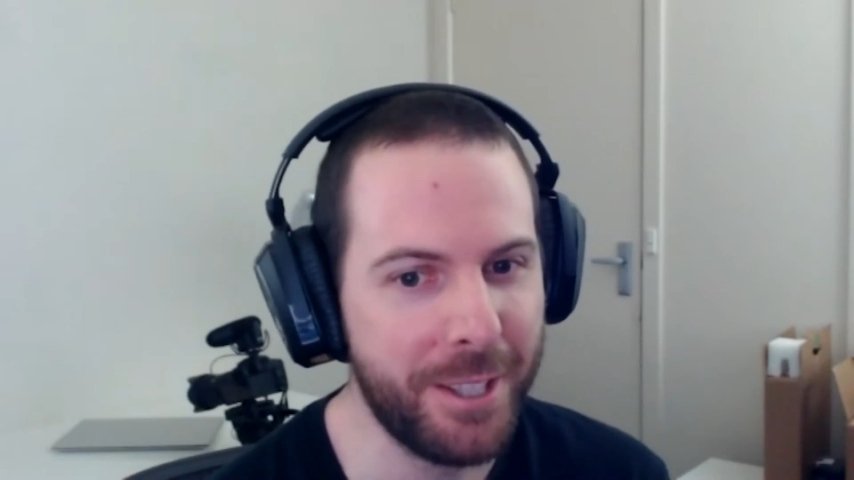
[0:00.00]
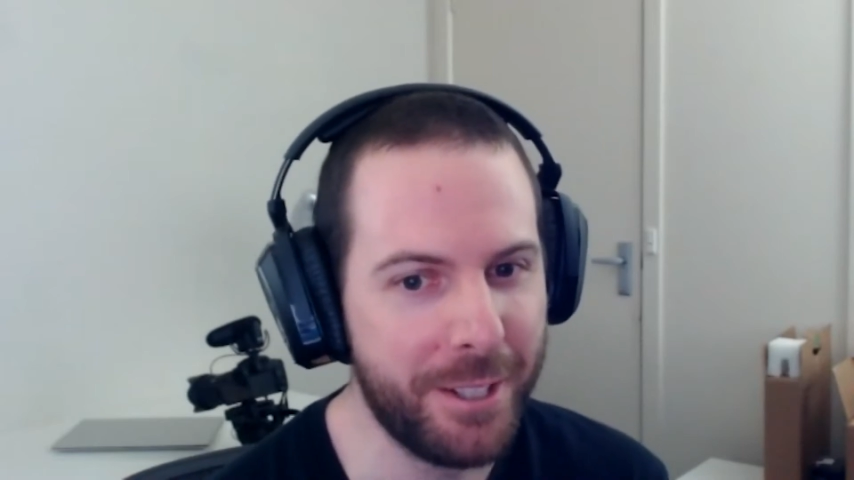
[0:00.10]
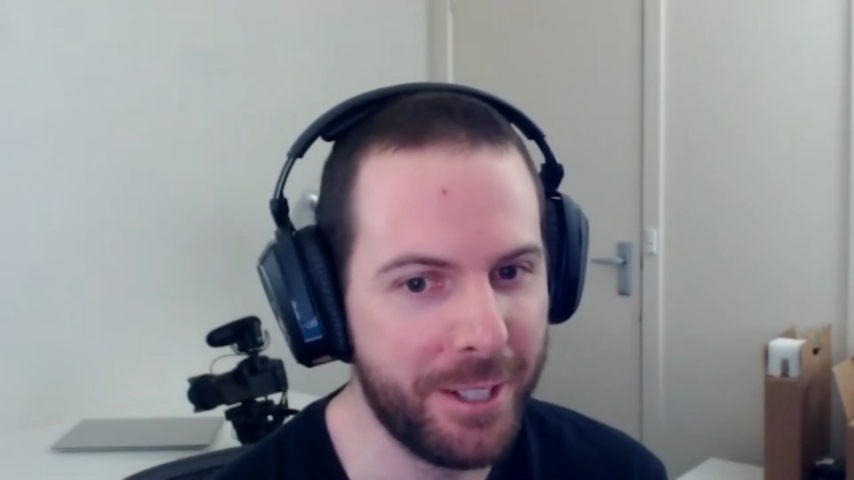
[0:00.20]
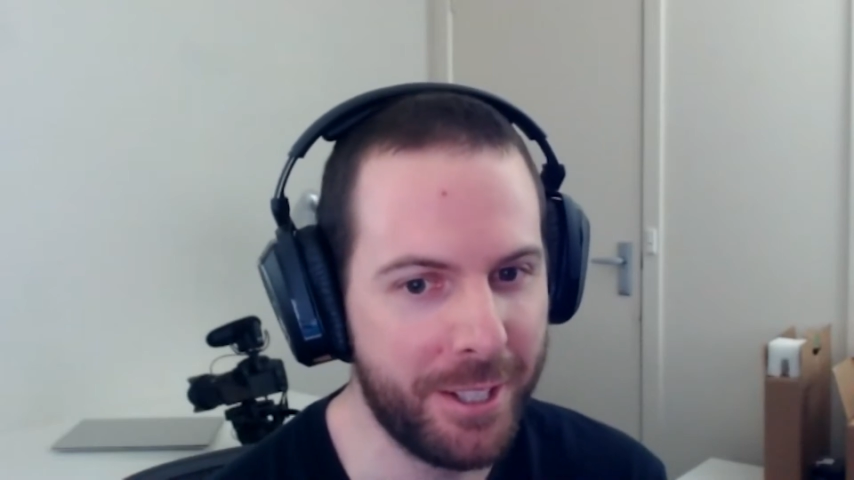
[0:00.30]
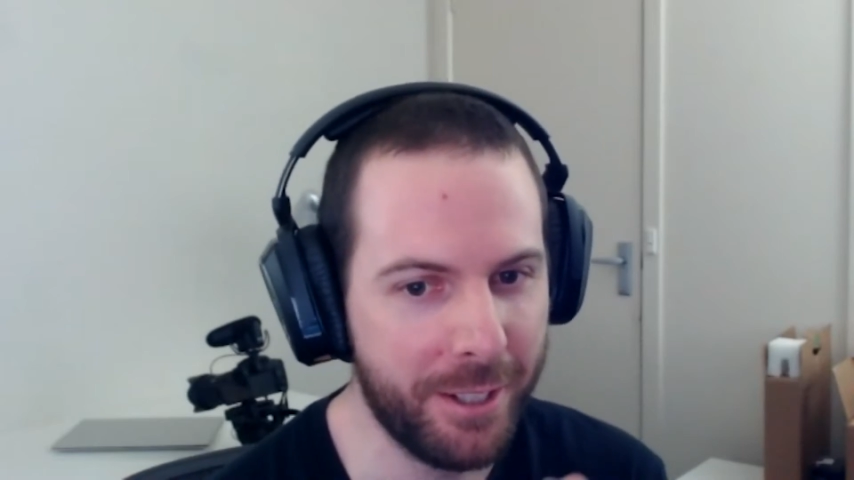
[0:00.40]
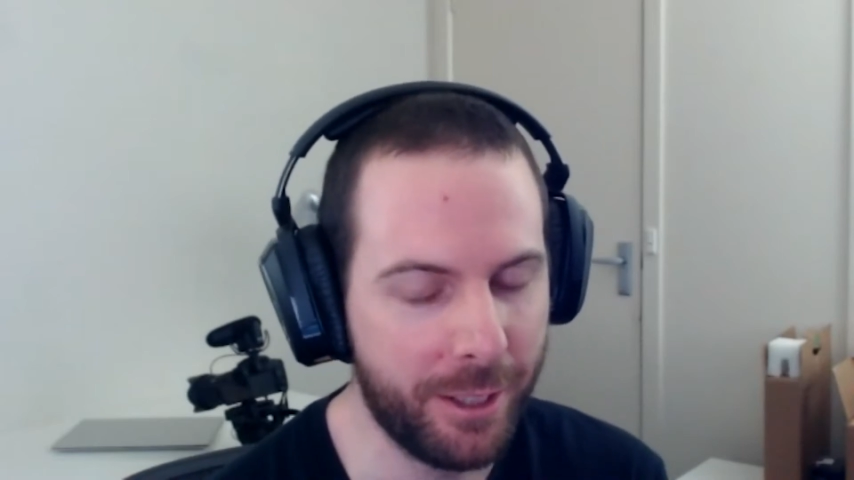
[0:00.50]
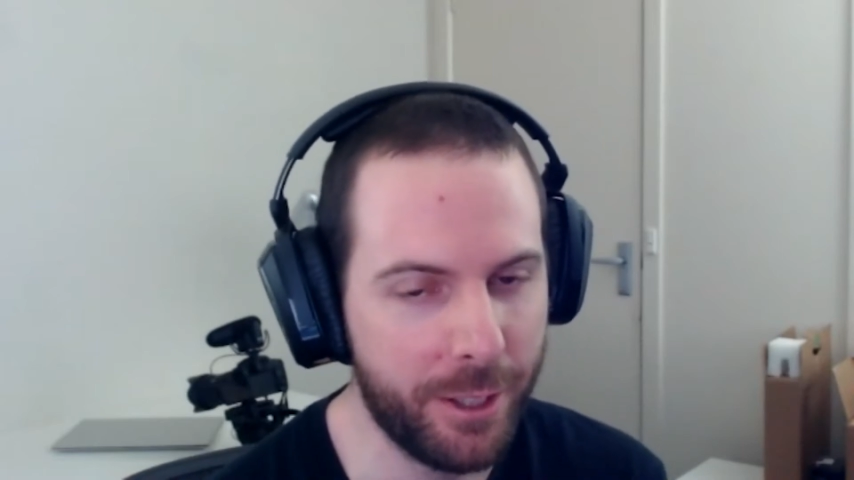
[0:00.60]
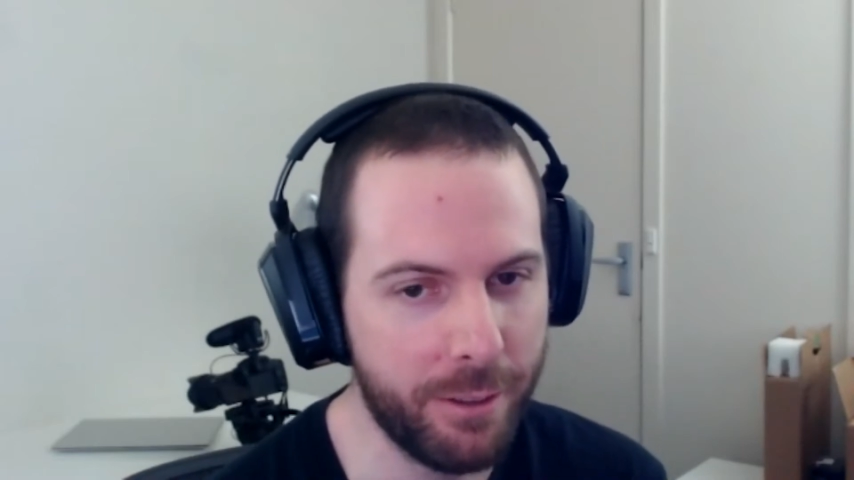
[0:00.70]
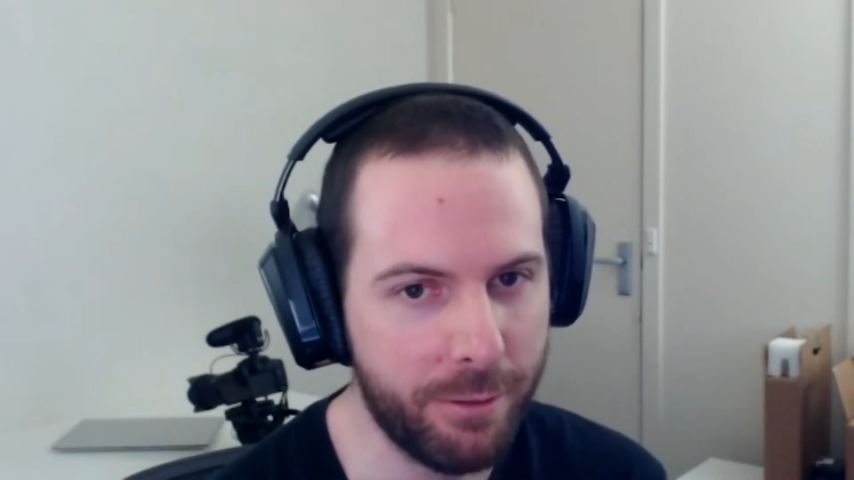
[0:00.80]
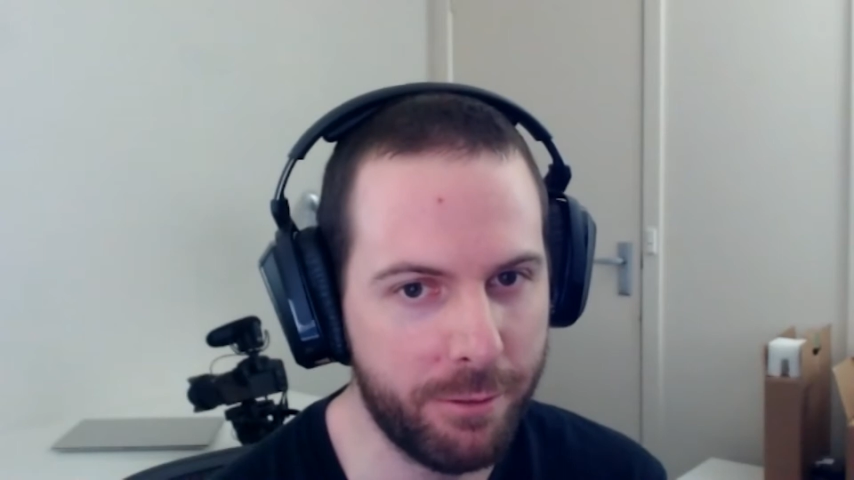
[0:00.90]
there's just a lot
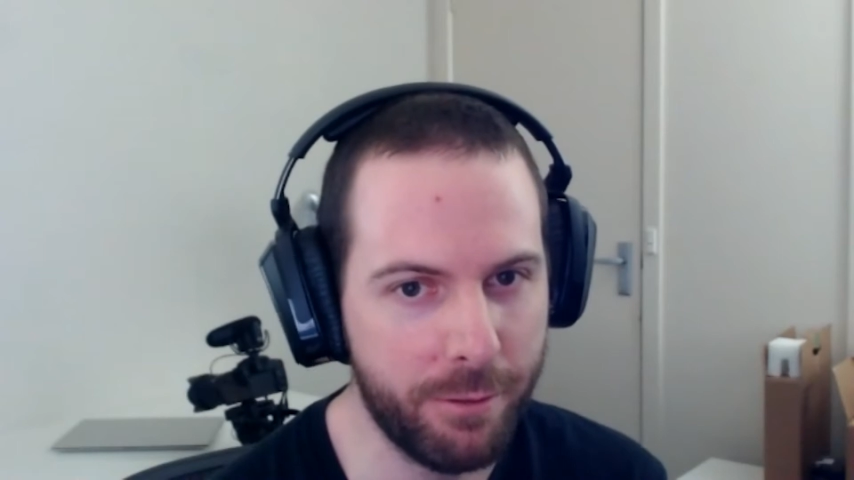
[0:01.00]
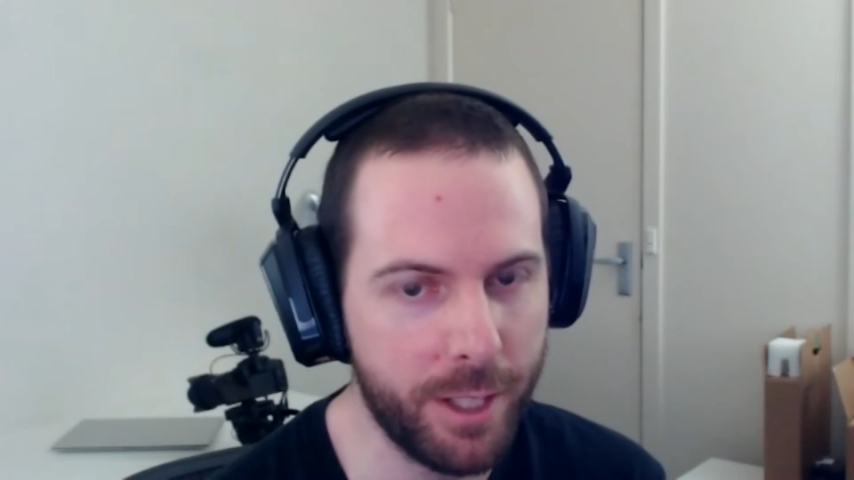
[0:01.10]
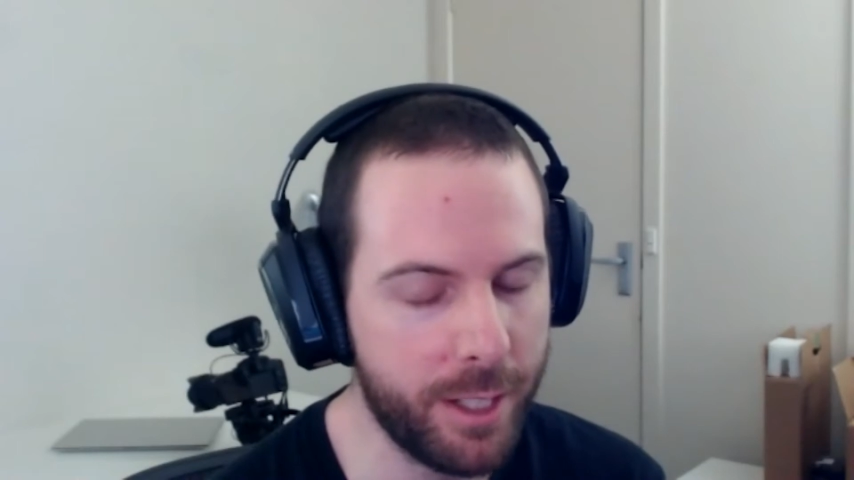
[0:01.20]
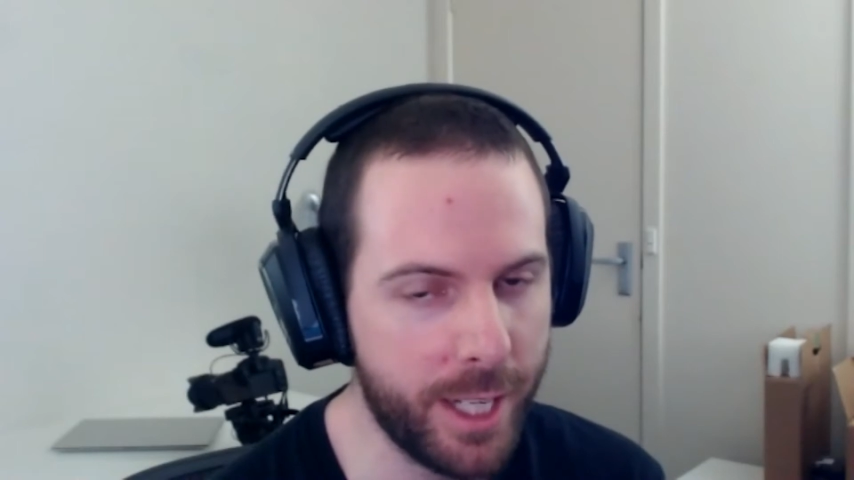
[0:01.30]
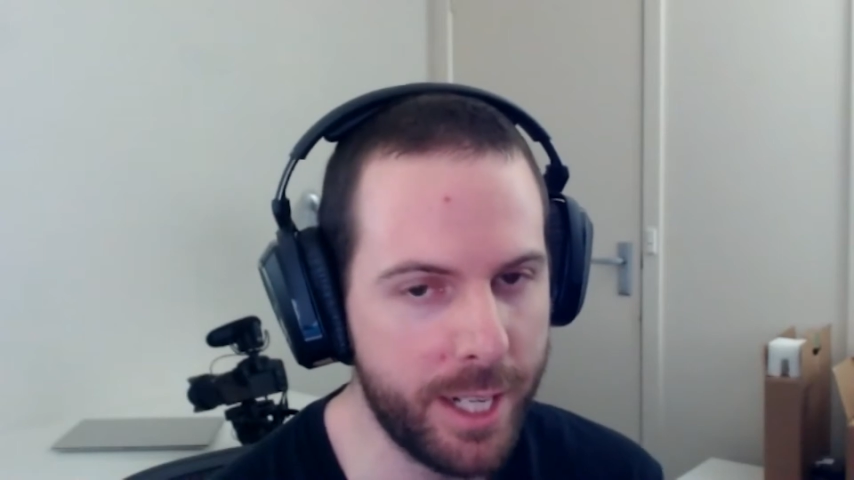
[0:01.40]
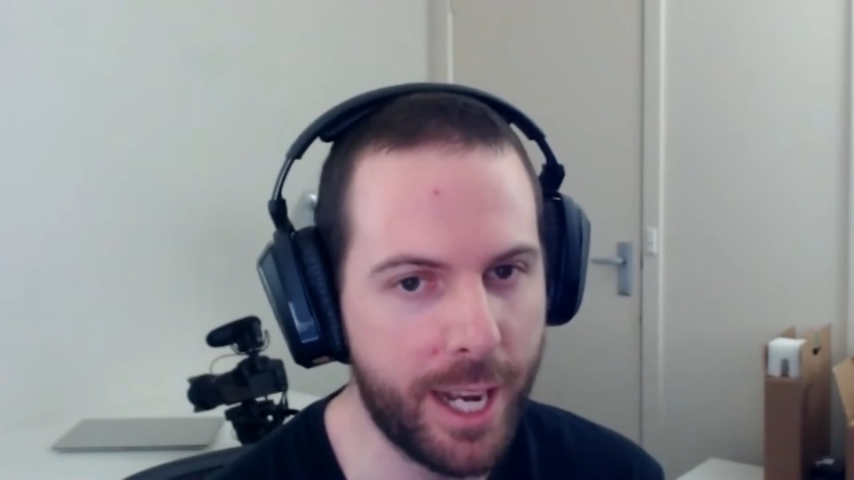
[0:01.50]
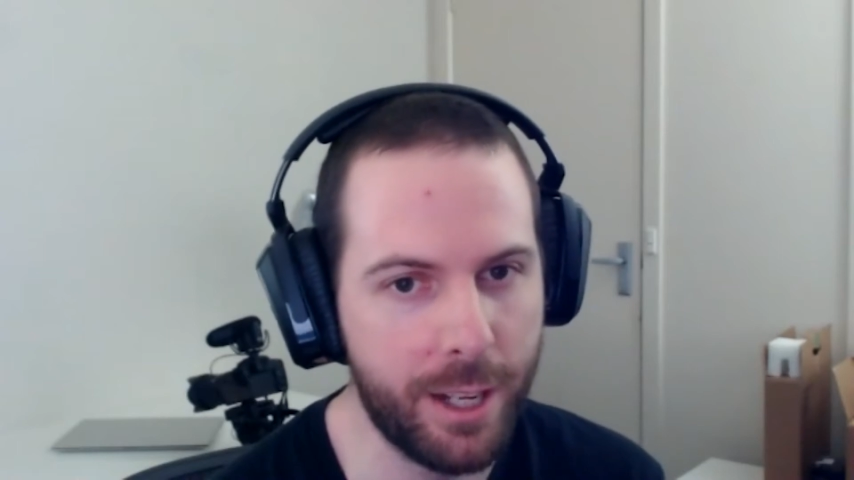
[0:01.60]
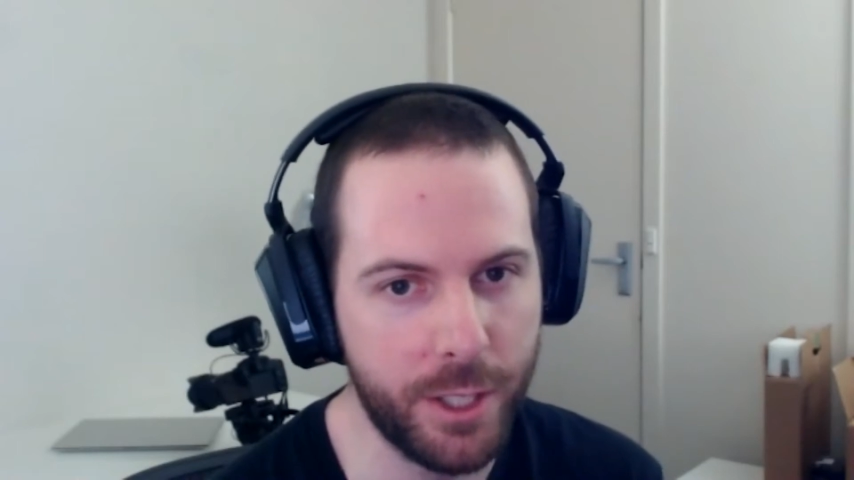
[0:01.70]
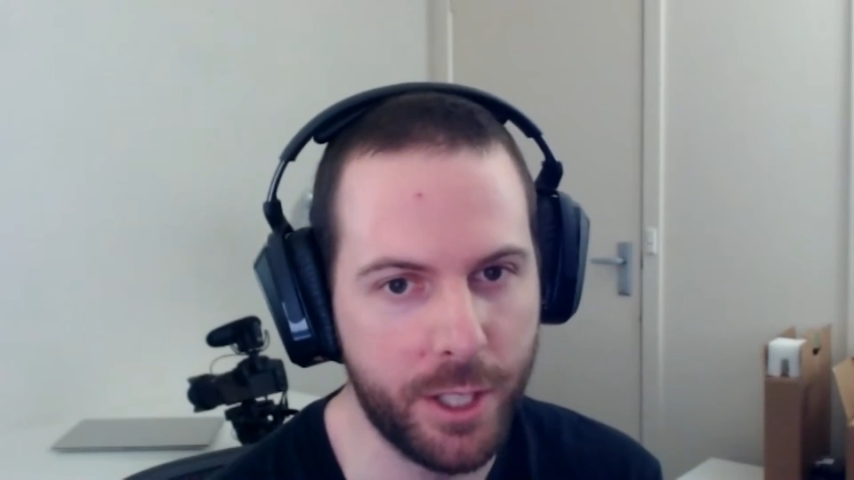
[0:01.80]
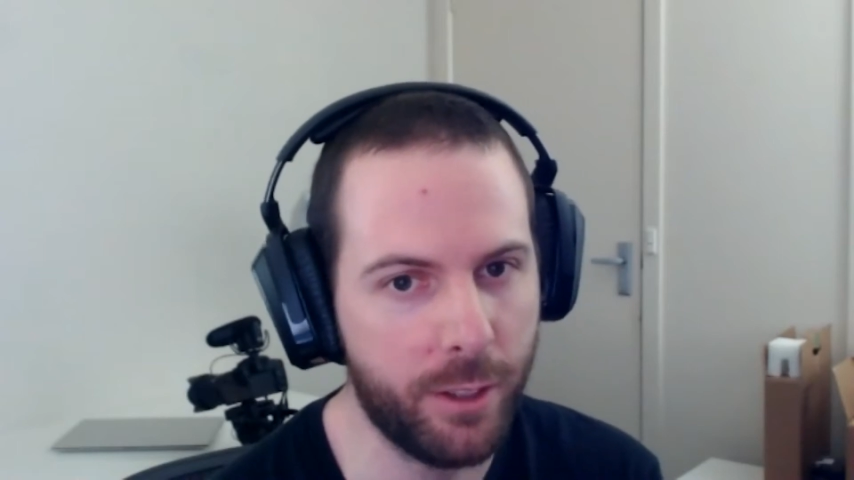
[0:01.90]
of
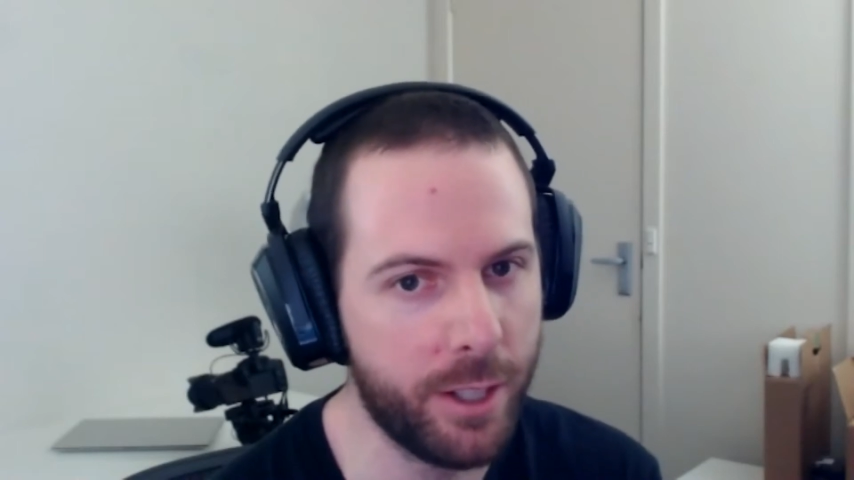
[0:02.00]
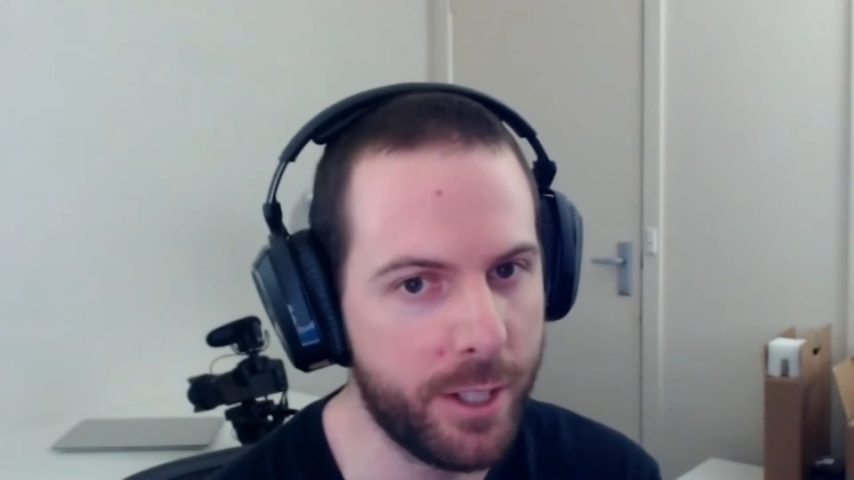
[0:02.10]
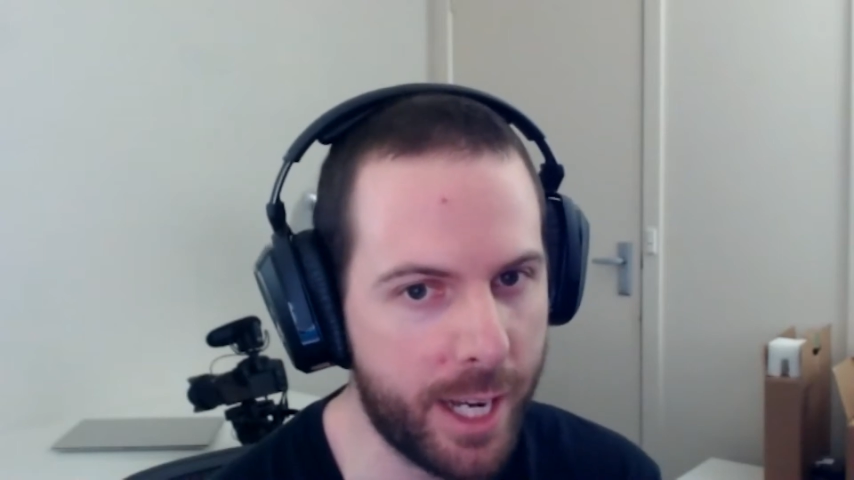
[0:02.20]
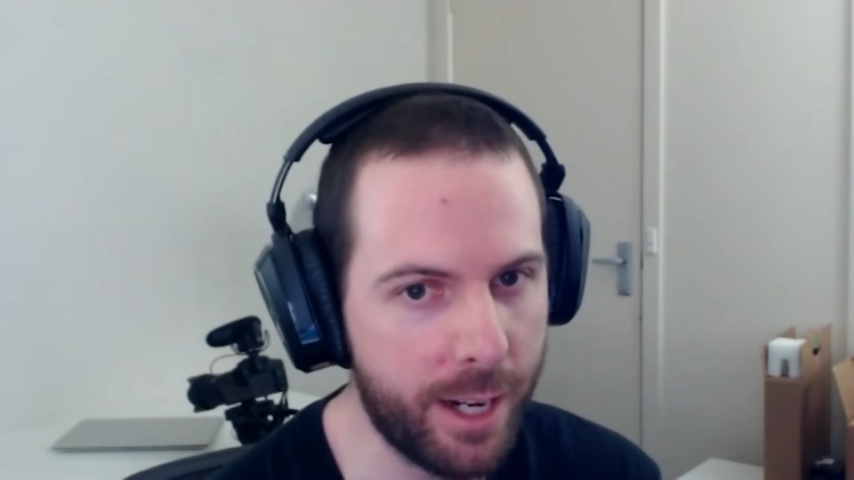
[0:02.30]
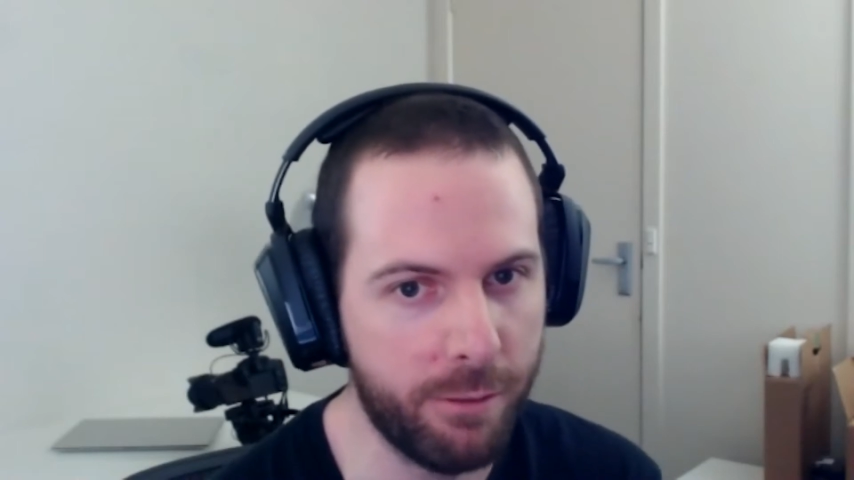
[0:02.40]
details and a lot of data